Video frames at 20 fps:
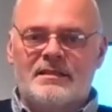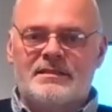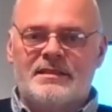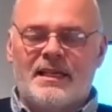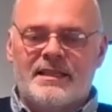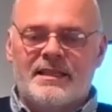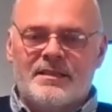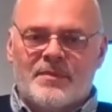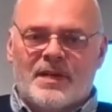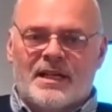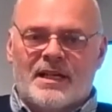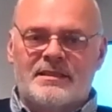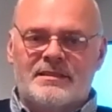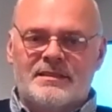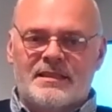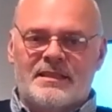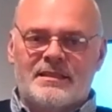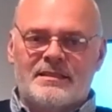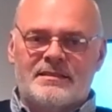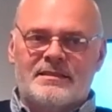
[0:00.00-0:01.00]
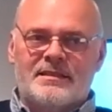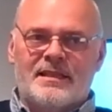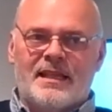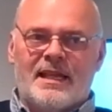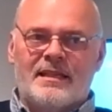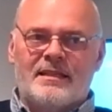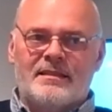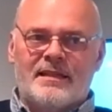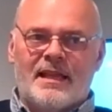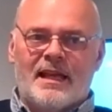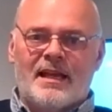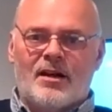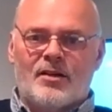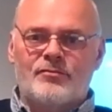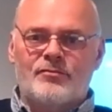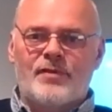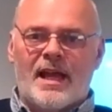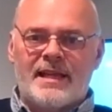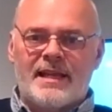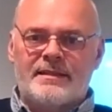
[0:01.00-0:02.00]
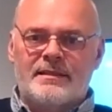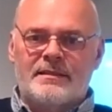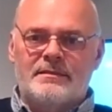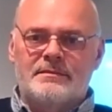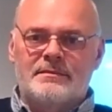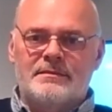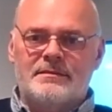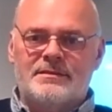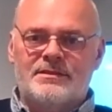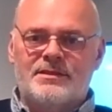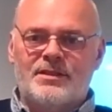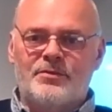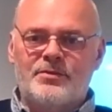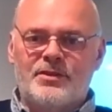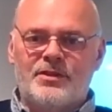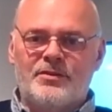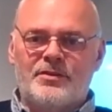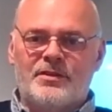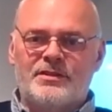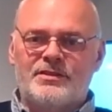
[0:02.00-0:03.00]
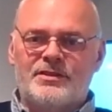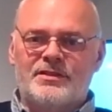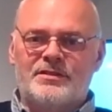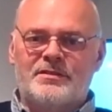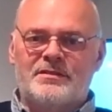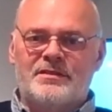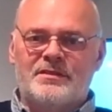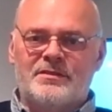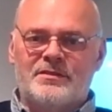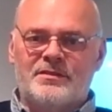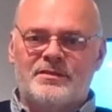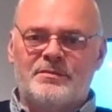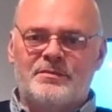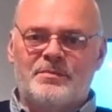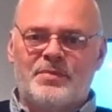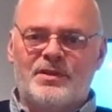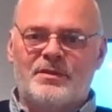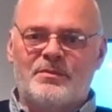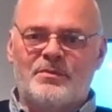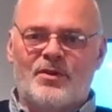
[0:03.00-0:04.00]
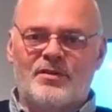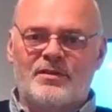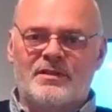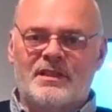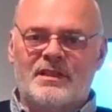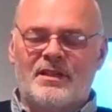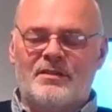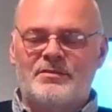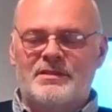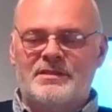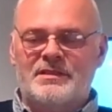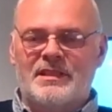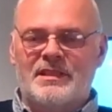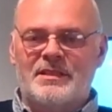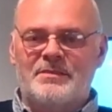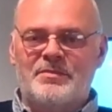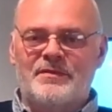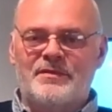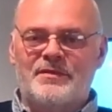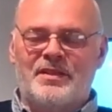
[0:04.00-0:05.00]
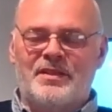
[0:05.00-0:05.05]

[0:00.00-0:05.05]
say, the magazines, they they are read, so you can just you put them on and go to sleep.